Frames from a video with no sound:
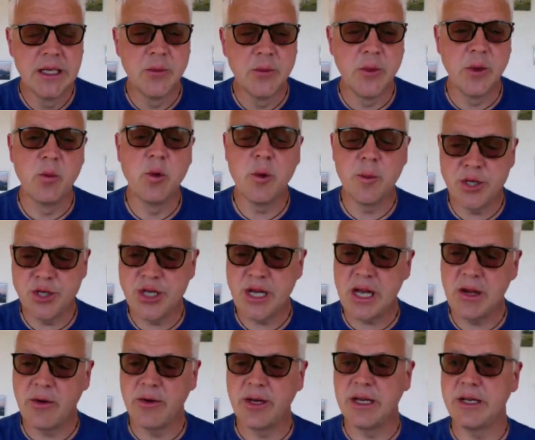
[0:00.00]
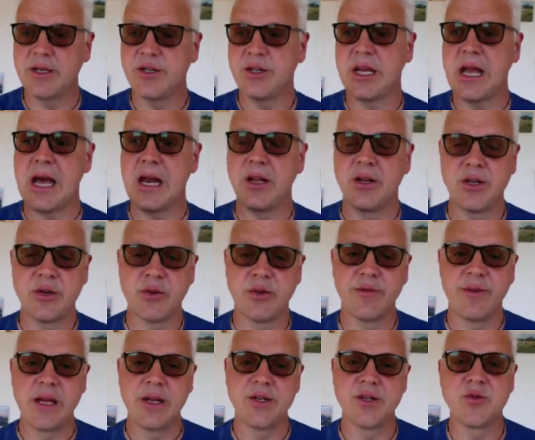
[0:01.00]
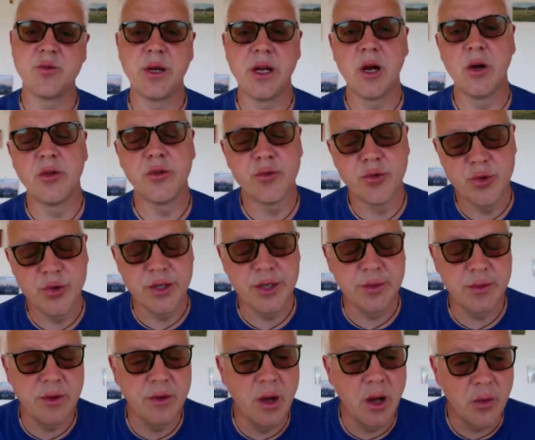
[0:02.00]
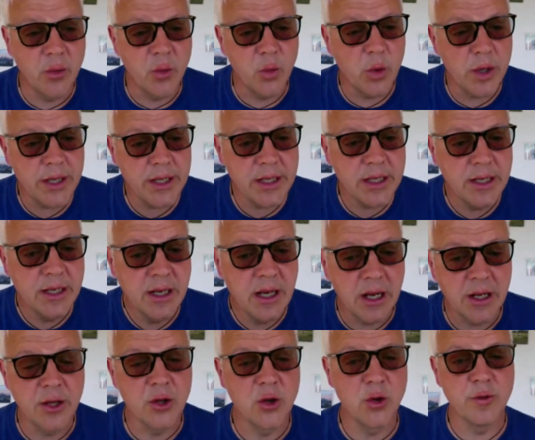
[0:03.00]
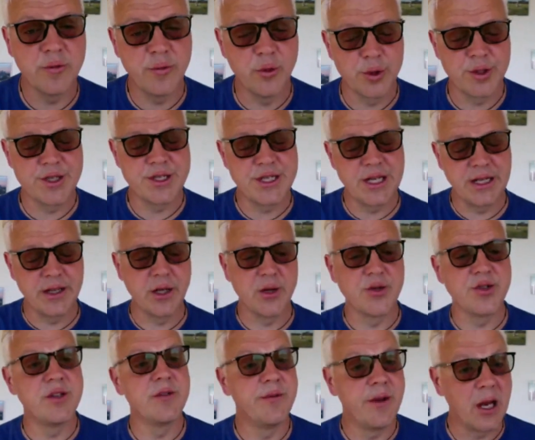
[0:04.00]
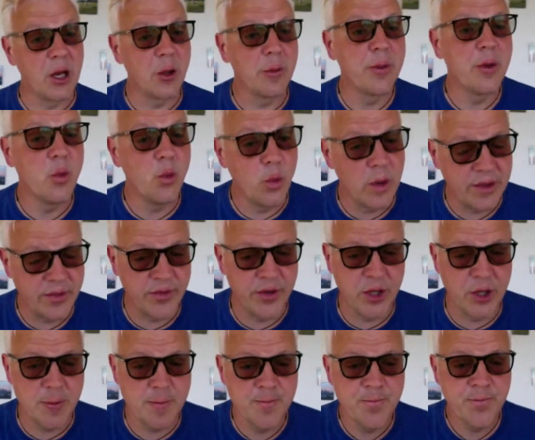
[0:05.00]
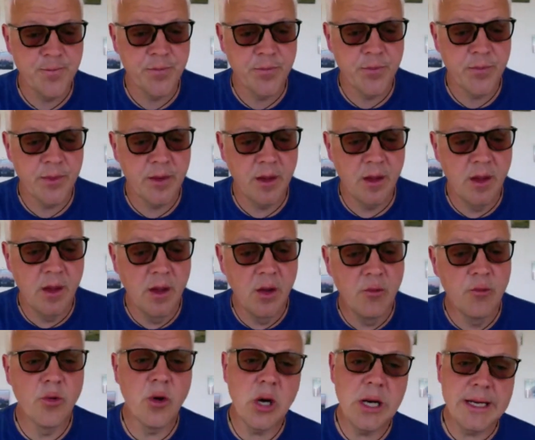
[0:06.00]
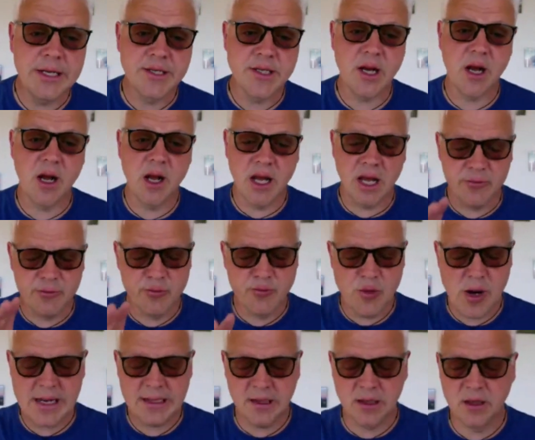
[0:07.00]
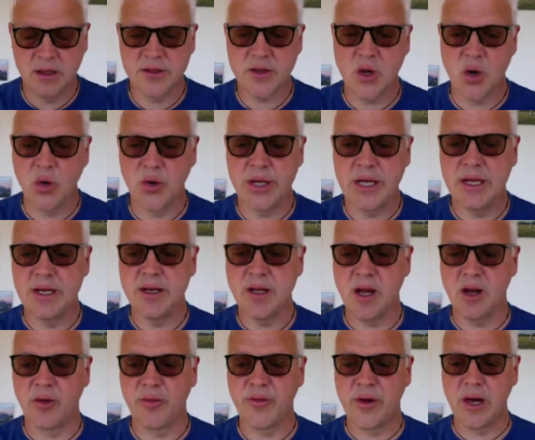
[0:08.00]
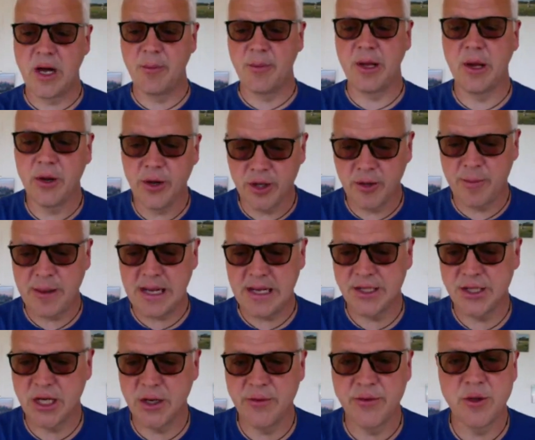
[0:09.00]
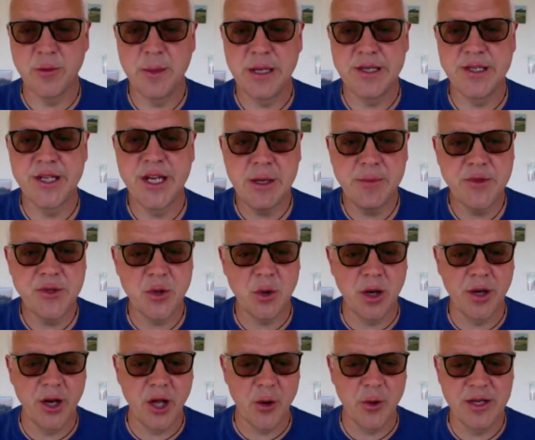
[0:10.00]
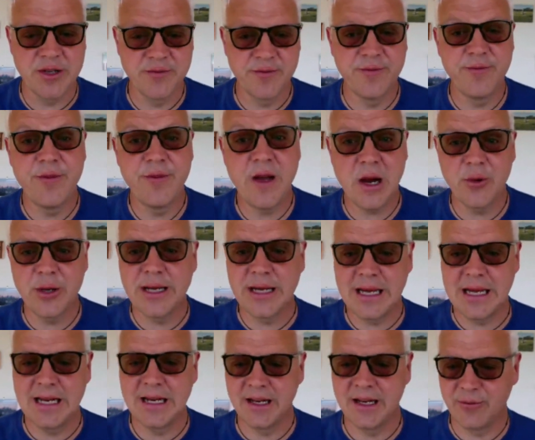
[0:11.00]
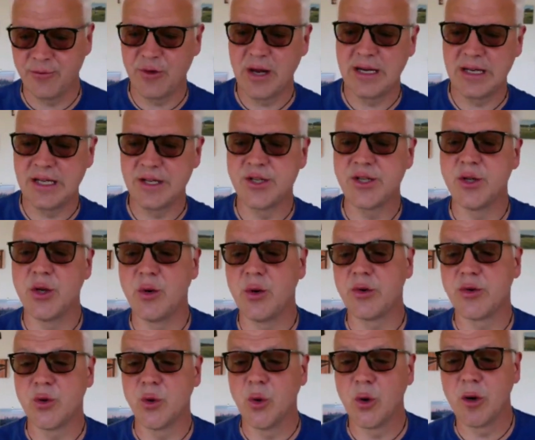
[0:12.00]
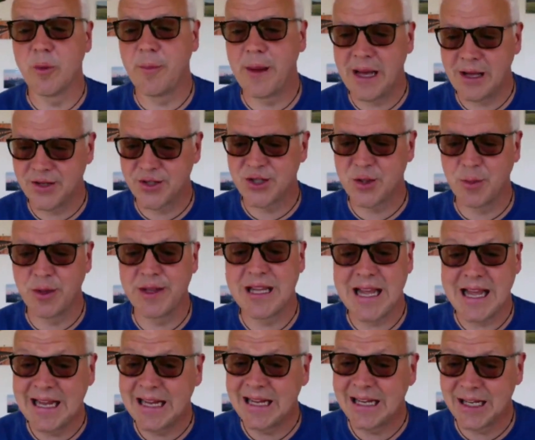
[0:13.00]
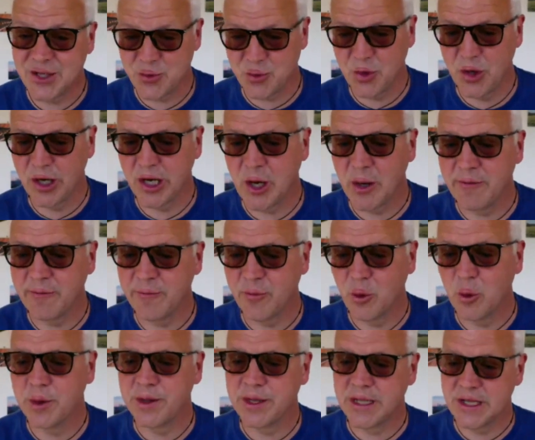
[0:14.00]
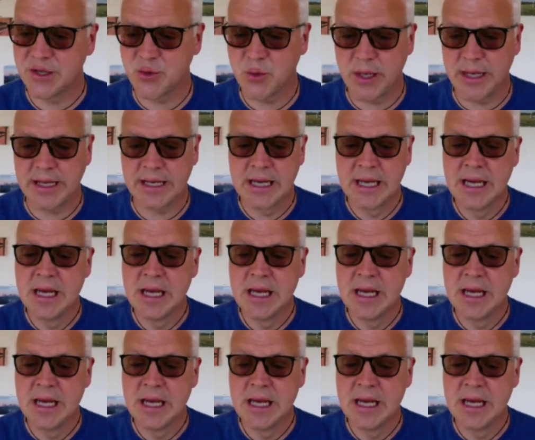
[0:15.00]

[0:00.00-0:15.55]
We will be sharing each calendar event as we go through the uh, week, and I look forward to seeing those develop with you. Right, I have rattled on enough. I'm now going to pass over to Miss Gibbs, who I know is very keen and ready to talk about some of the English work going forward this week.